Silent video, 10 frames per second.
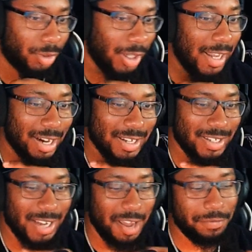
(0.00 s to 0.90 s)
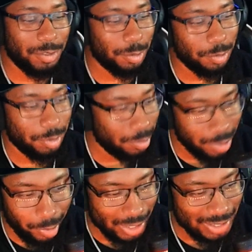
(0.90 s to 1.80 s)
He got a scythe too. You
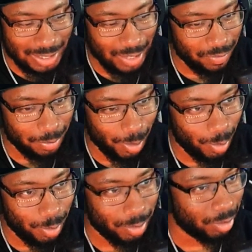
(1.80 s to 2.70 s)
know he tough, bro.